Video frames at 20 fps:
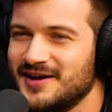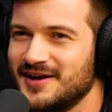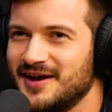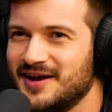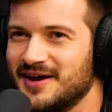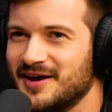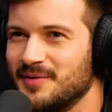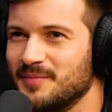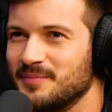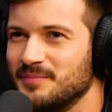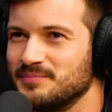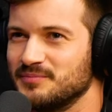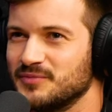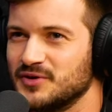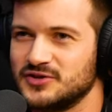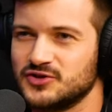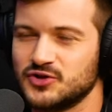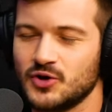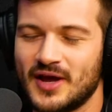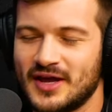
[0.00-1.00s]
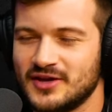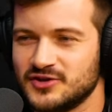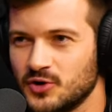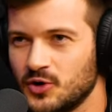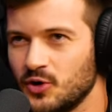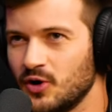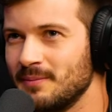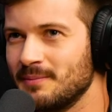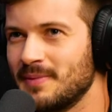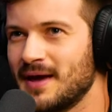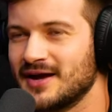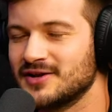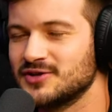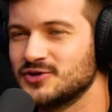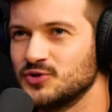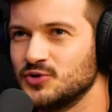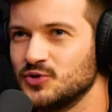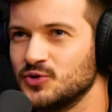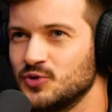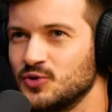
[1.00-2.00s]
Um, but so, okay, so going back
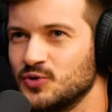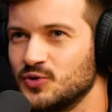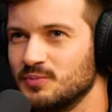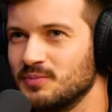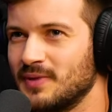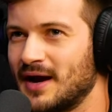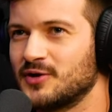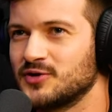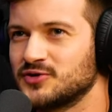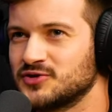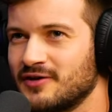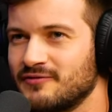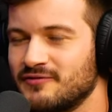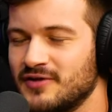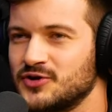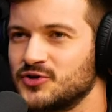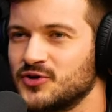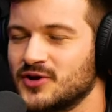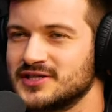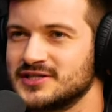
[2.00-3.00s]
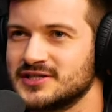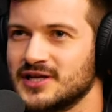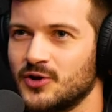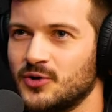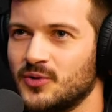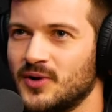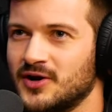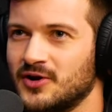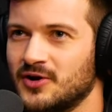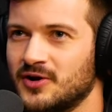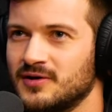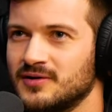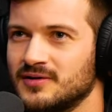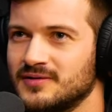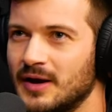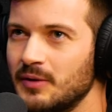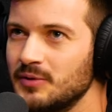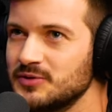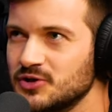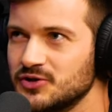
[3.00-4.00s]
to Microsoft Venture Accelerator,
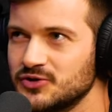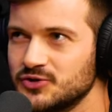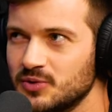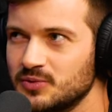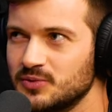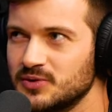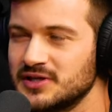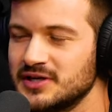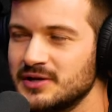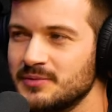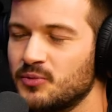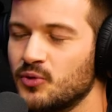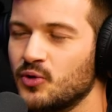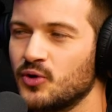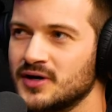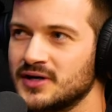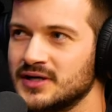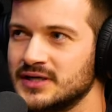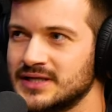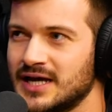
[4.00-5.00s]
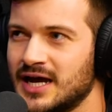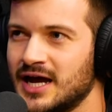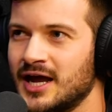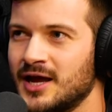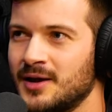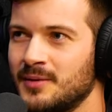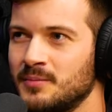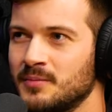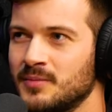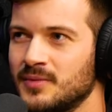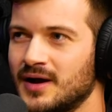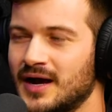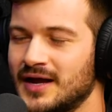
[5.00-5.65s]
that was also a really important time,